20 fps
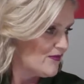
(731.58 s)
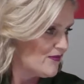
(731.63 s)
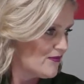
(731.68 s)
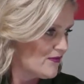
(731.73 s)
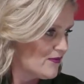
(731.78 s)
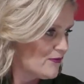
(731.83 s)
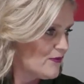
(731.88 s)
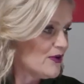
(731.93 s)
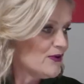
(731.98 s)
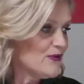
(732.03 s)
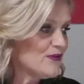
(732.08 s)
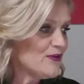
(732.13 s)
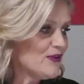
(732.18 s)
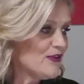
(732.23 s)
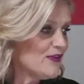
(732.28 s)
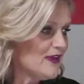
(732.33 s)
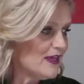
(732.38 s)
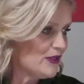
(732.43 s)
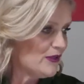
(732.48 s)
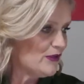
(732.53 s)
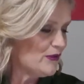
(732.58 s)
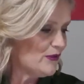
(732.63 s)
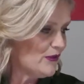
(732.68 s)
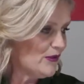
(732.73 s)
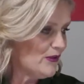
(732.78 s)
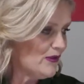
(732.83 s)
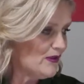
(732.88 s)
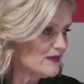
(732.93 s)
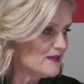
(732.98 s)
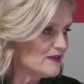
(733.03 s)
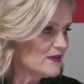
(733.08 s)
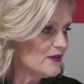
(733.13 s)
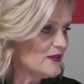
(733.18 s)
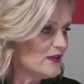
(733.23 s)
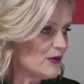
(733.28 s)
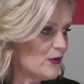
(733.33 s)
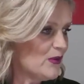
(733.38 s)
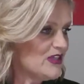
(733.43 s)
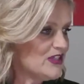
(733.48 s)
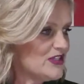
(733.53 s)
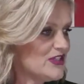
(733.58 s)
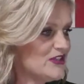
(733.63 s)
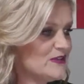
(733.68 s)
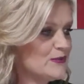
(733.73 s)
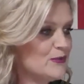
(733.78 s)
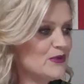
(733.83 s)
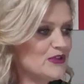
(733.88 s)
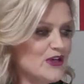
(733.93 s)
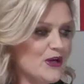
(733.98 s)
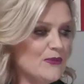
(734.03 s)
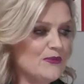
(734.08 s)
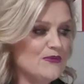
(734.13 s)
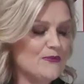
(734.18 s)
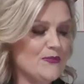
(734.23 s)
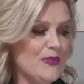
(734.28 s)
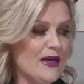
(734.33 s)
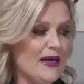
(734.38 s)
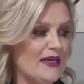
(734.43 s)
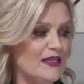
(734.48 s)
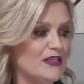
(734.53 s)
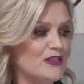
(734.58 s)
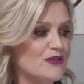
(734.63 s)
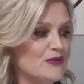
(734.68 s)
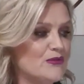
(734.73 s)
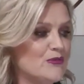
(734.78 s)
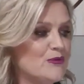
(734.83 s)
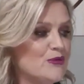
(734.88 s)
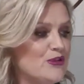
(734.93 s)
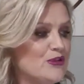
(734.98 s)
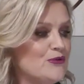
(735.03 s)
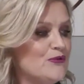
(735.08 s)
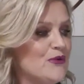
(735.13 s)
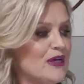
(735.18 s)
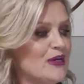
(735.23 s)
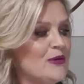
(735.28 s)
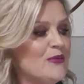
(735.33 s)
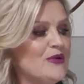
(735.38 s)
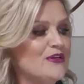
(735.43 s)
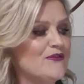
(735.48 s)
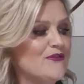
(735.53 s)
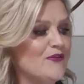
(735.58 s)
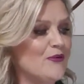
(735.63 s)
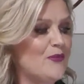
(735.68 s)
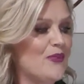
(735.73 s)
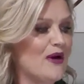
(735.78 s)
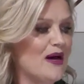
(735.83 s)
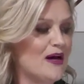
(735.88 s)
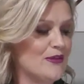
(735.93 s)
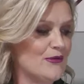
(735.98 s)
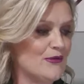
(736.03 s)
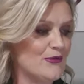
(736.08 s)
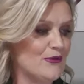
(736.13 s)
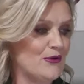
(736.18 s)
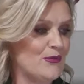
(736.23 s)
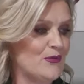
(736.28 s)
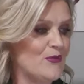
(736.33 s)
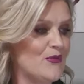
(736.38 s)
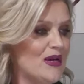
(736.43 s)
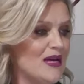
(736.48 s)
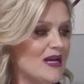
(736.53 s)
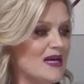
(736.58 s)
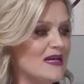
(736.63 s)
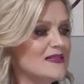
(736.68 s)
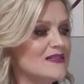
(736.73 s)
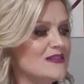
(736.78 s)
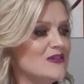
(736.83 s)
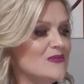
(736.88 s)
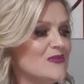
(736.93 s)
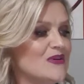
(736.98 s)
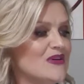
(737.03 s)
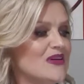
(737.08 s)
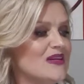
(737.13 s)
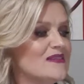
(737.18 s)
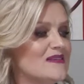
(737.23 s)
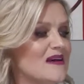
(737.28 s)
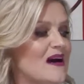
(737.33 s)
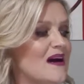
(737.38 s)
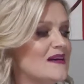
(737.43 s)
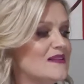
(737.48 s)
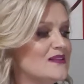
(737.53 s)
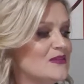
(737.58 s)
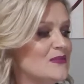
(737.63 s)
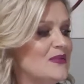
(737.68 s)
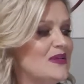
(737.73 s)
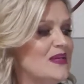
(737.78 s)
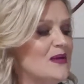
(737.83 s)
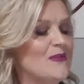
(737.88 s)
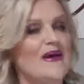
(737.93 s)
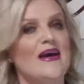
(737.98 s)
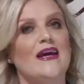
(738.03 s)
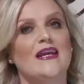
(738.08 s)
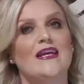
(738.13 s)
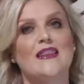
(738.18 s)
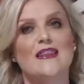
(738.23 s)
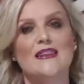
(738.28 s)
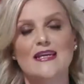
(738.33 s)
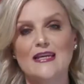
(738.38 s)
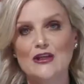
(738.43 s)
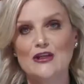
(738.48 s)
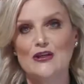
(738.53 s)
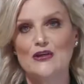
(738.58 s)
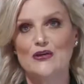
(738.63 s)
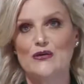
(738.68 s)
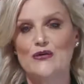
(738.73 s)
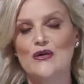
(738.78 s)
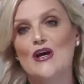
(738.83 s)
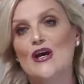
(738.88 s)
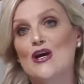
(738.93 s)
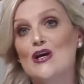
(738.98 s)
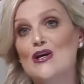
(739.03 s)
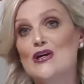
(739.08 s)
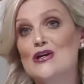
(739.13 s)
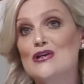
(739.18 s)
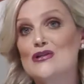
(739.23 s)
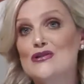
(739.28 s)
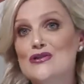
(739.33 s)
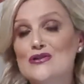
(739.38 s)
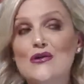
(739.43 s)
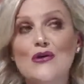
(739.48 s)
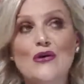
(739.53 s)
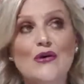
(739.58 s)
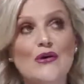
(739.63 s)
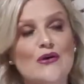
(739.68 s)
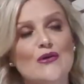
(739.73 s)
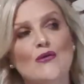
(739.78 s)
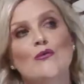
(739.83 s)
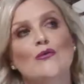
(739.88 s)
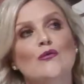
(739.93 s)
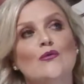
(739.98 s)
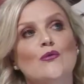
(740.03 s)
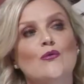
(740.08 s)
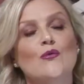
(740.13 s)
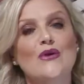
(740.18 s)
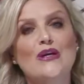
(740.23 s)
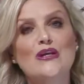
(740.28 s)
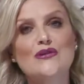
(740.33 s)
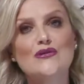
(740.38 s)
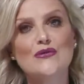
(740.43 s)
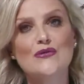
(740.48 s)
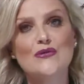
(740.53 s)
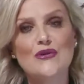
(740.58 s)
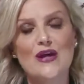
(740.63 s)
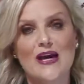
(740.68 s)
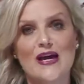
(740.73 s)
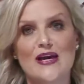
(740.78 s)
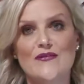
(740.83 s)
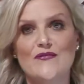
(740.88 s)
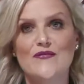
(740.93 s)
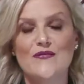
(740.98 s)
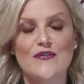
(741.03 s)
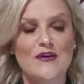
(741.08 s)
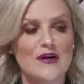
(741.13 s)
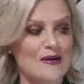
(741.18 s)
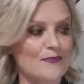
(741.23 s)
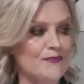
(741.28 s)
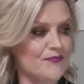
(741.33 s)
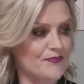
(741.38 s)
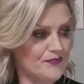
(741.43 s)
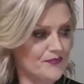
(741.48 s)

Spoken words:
well, thank you. So the question is, what type of paint would you recommend for a bathroom? My customer has asked me about it. Thank you. So look, we do have